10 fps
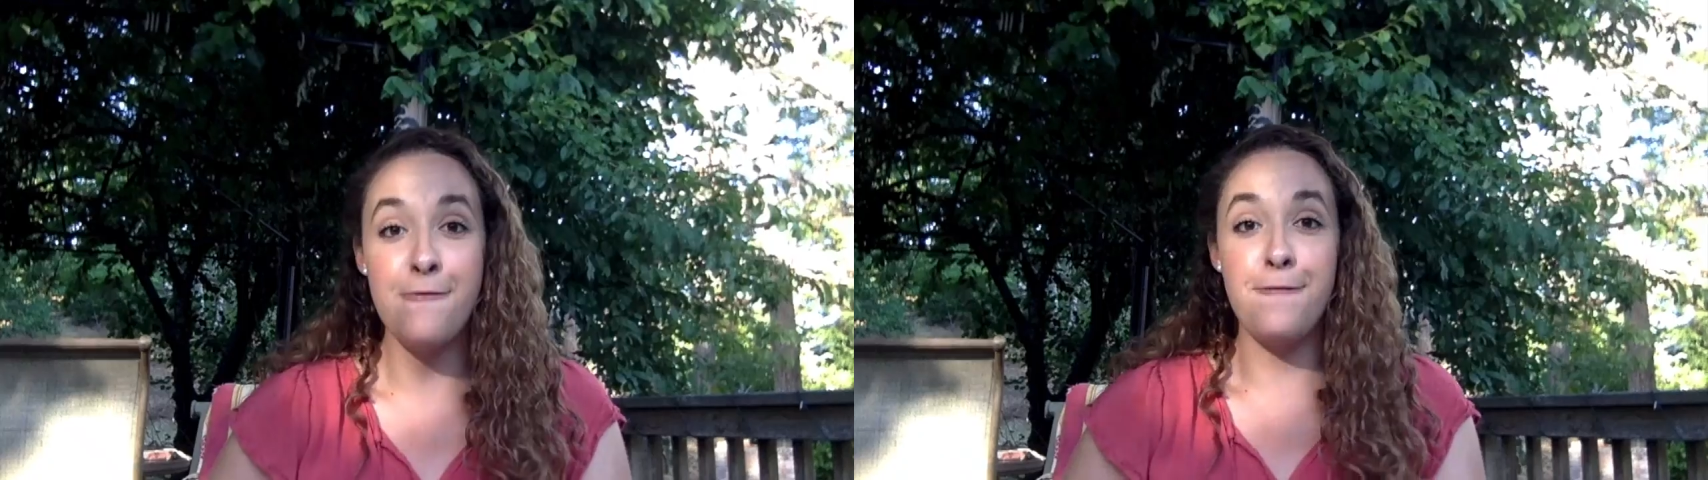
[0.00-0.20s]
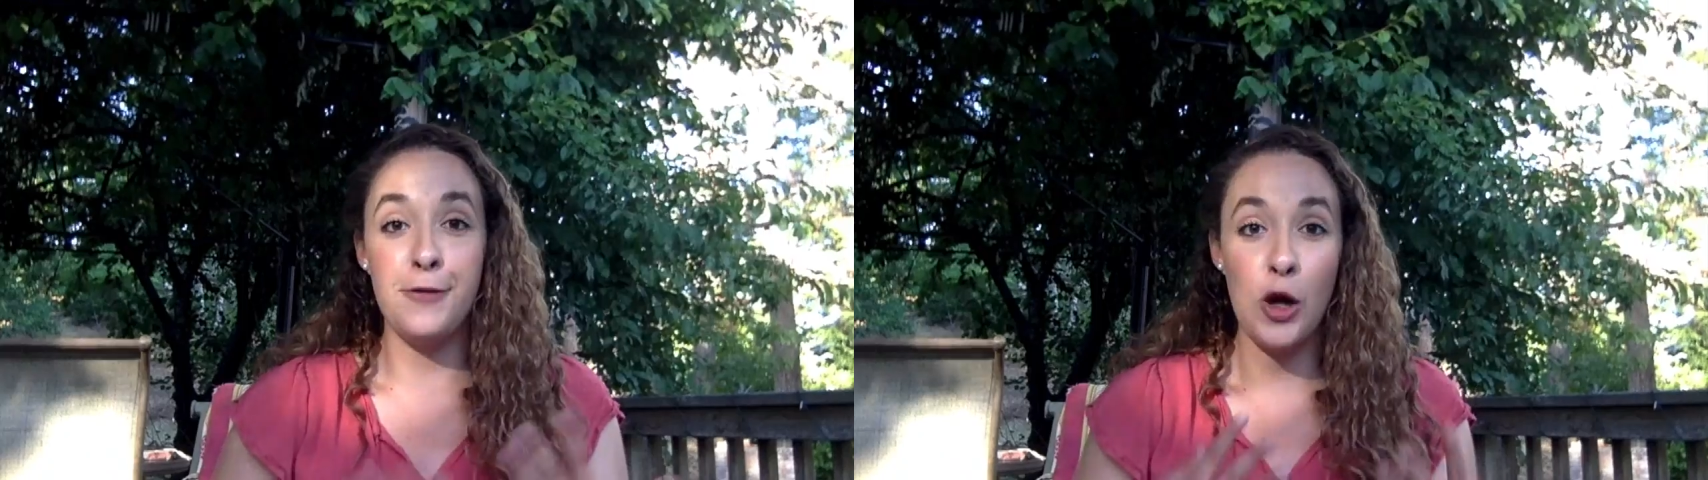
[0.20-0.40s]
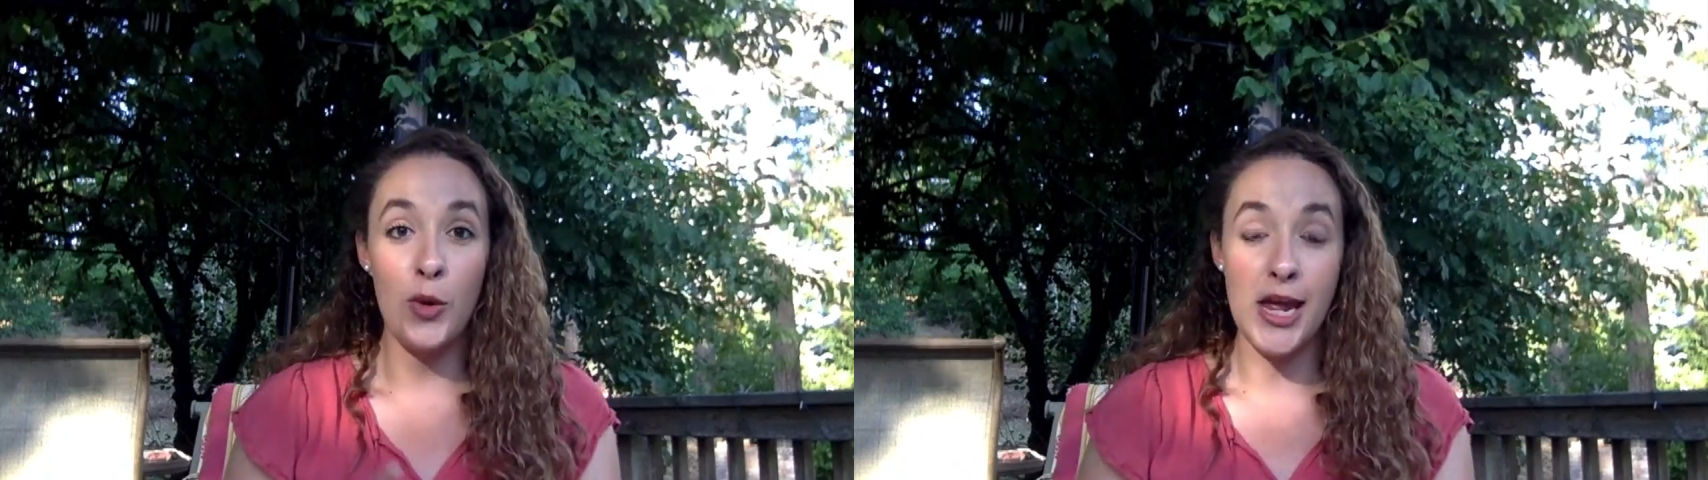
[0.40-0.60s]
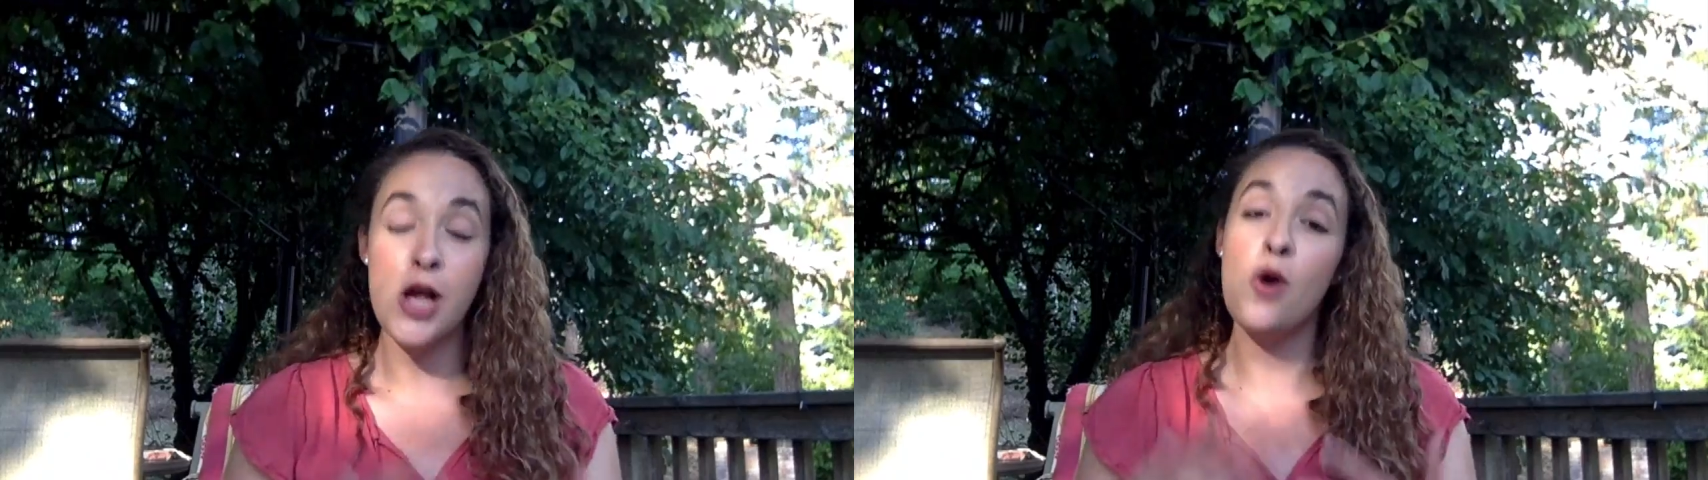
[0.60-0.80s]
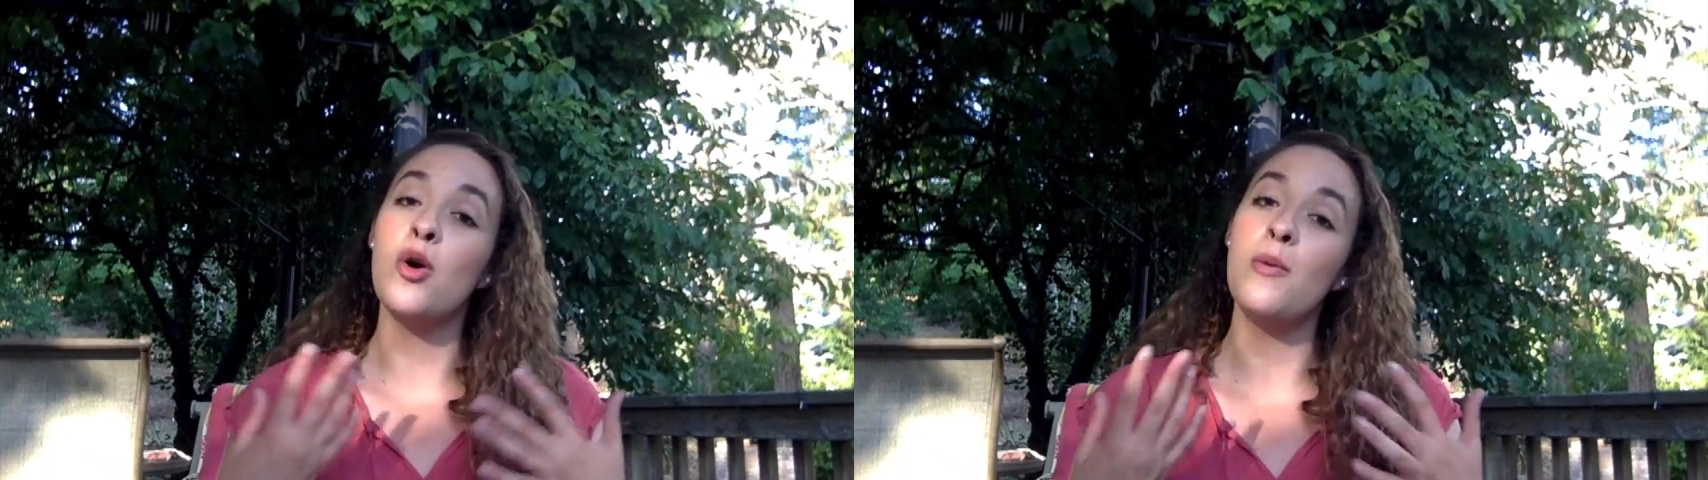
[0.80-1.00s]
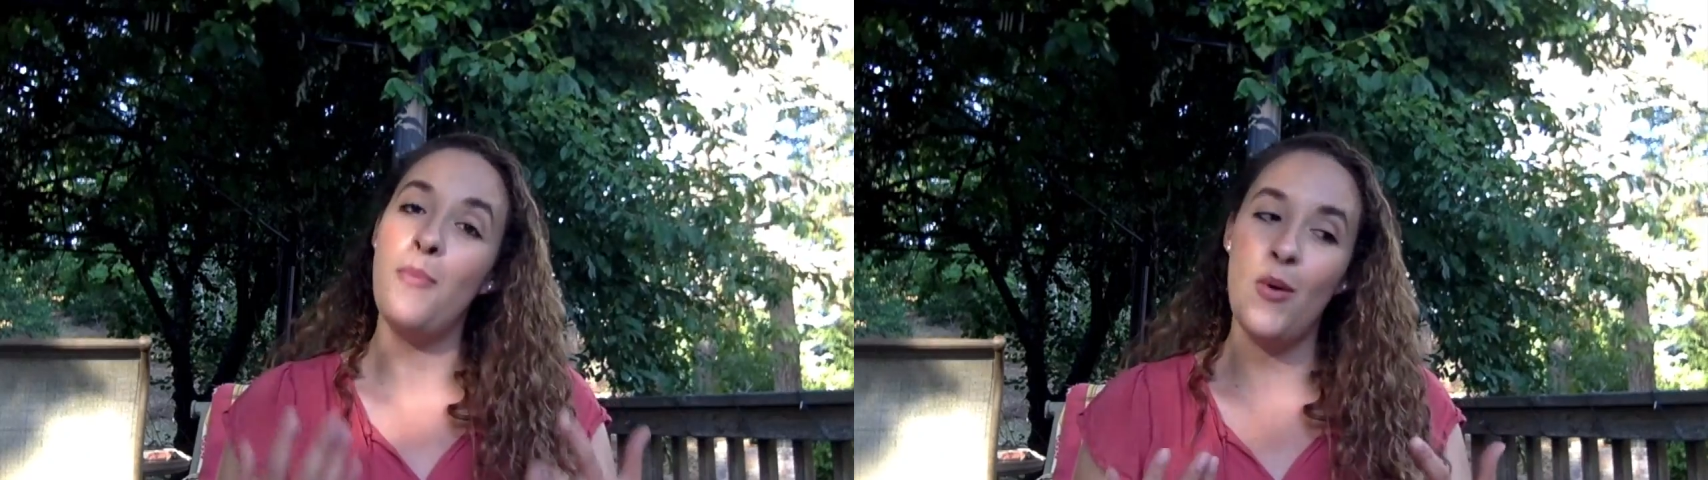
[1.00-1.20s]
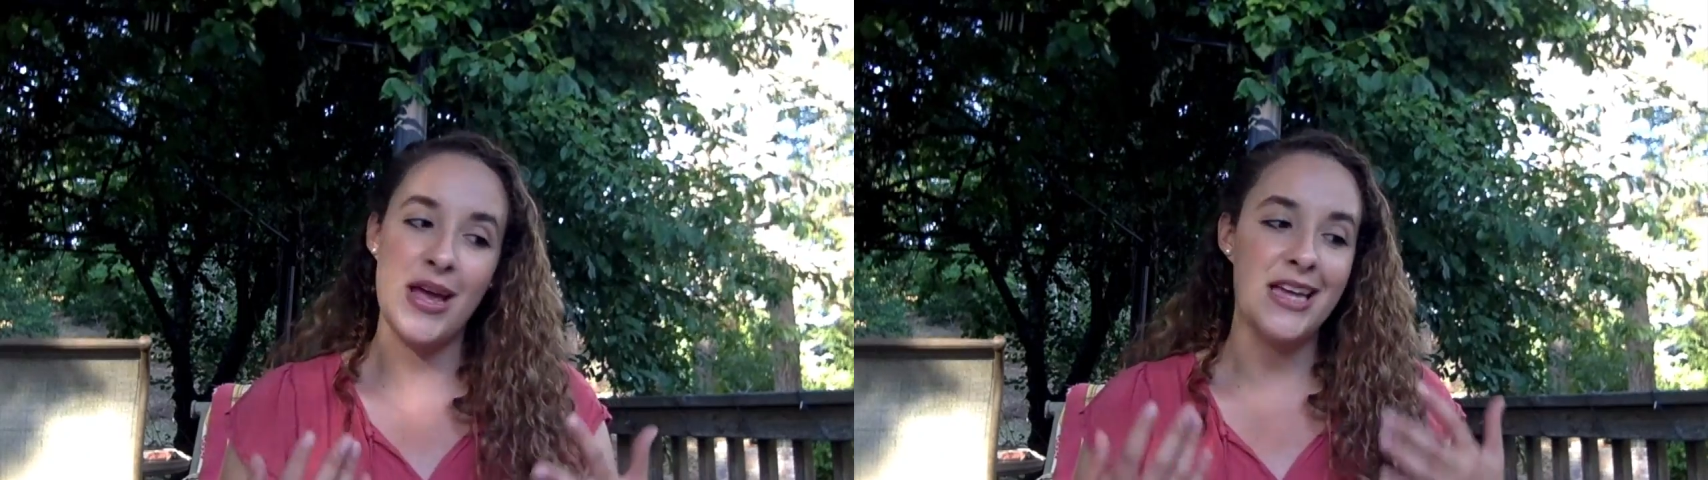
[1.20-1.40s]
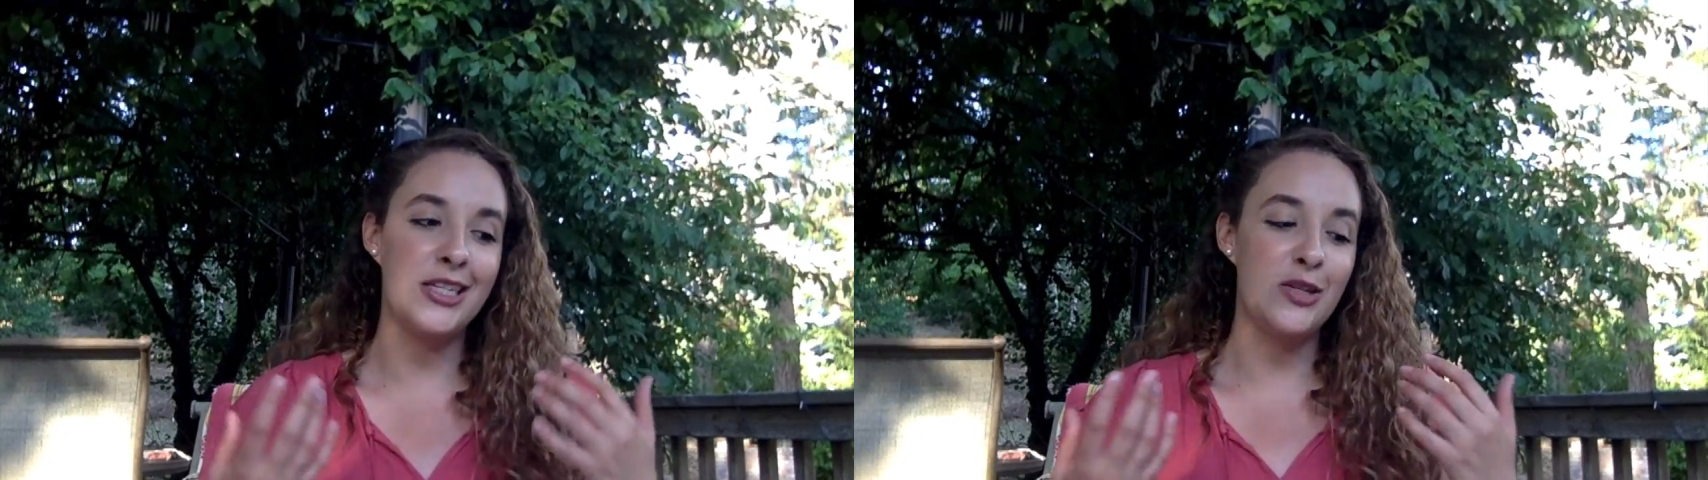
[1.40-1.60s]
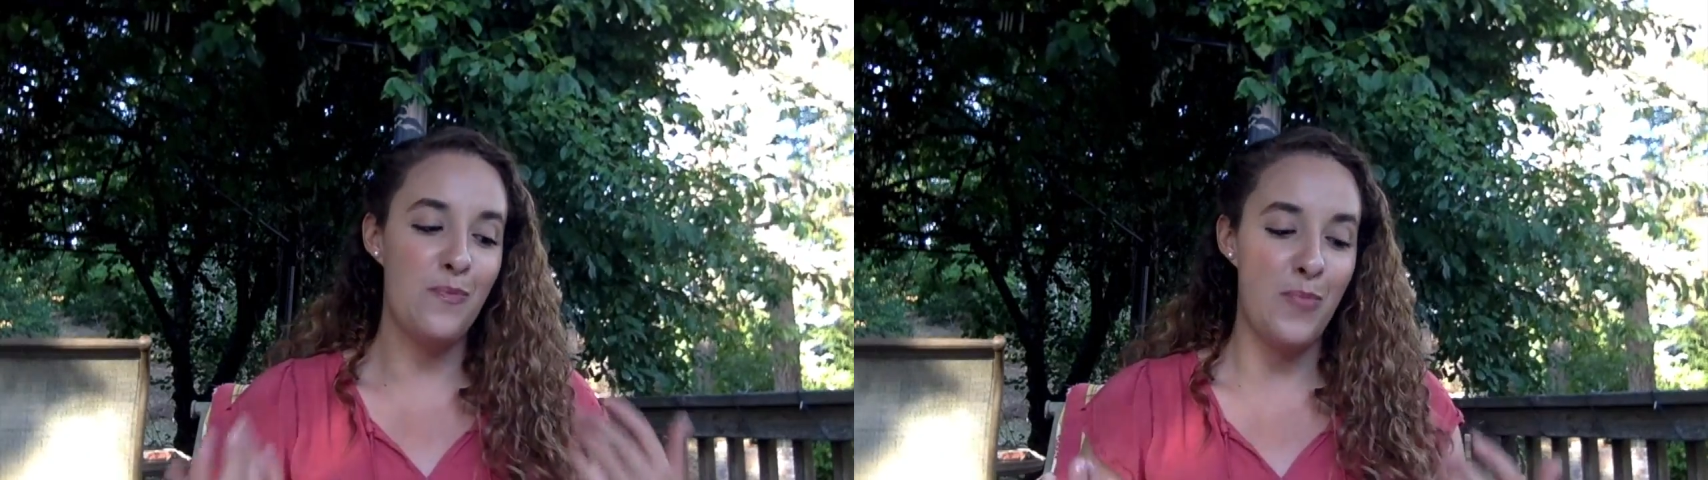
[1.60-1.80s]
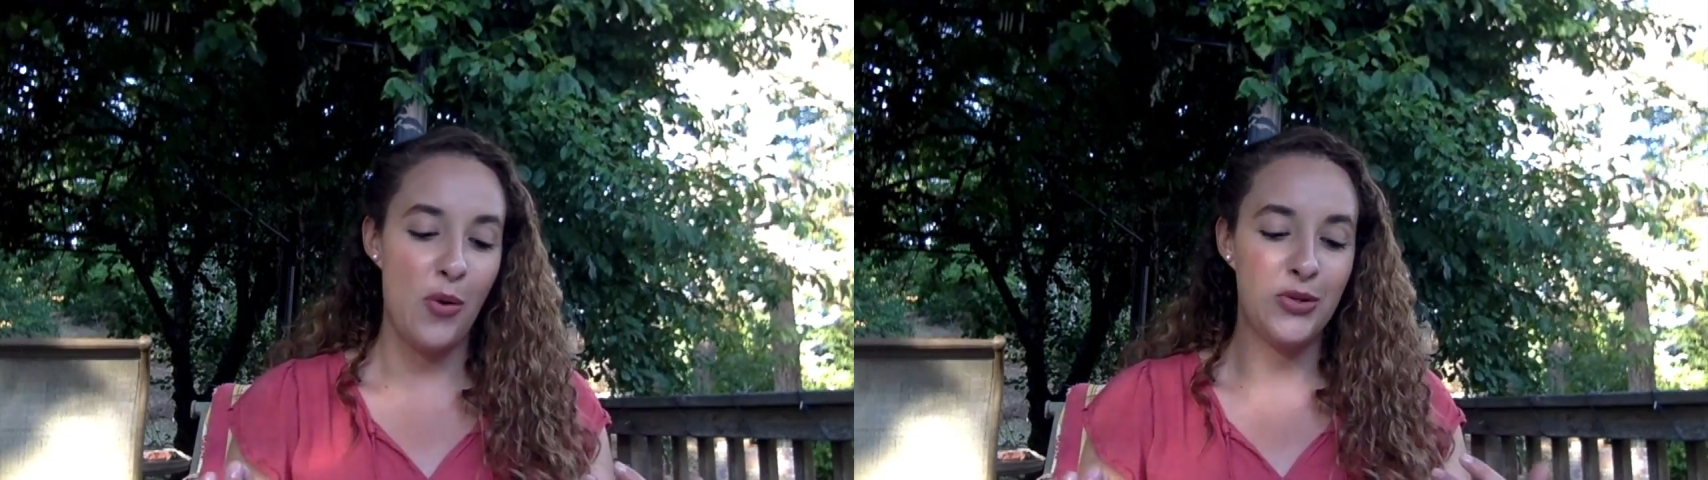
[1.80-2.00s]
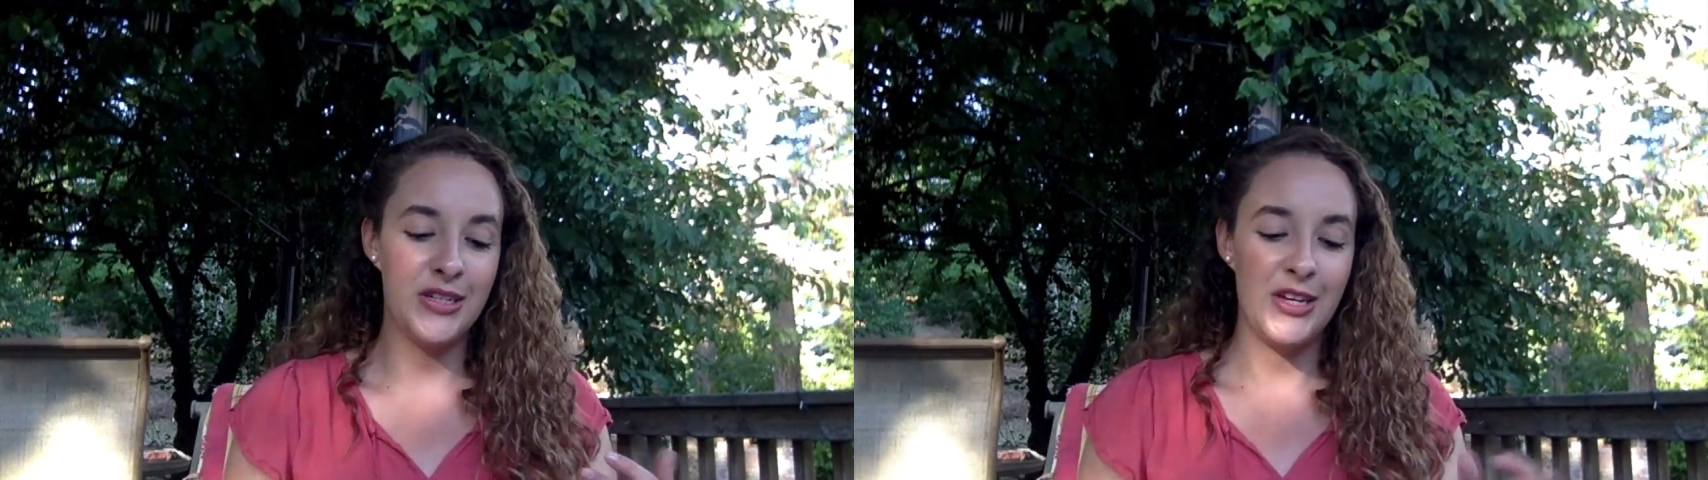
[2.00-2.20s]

floating or buoyant boat.